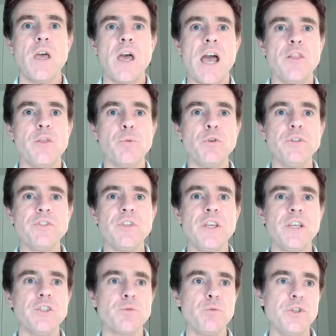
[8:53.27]
And the point
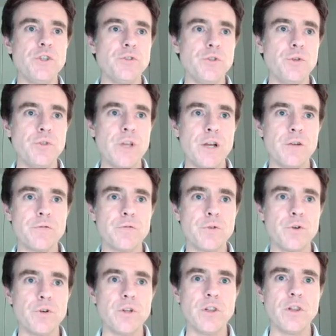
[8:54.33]
is, we could do that
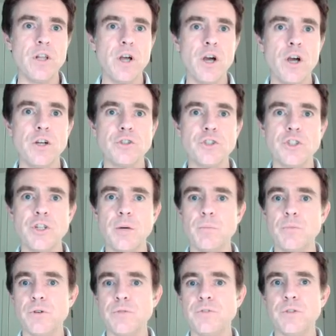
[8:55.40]
for a large
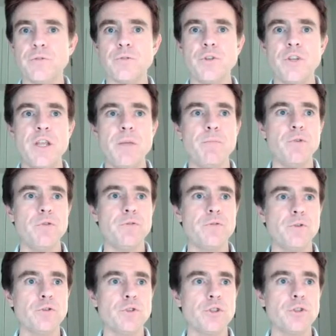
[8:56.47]
number of different input
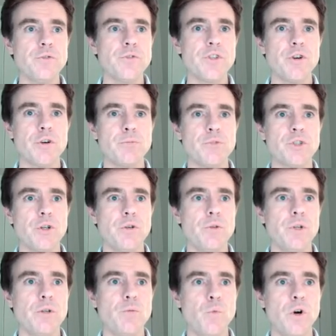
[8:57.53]
functions. Here I'm
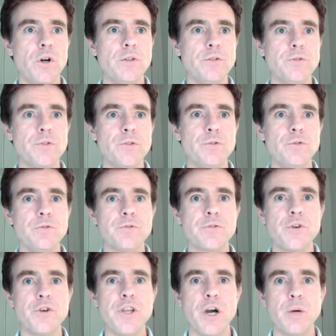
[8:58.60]
showing 1, 2,
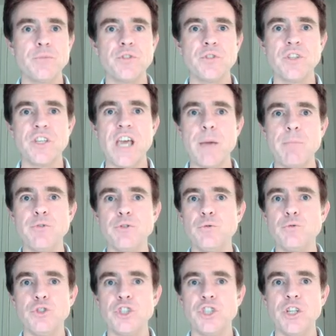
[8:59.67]
3, up to
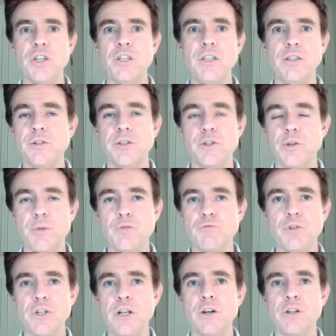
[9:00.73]
capital J. That could be a
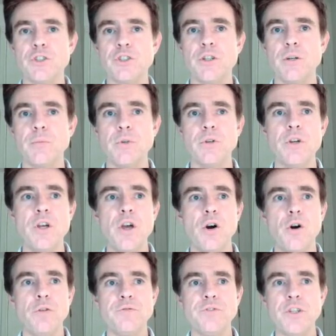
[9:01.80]
really large number
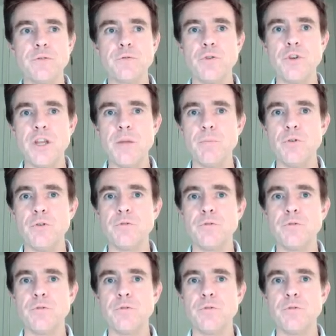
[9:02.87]
of different input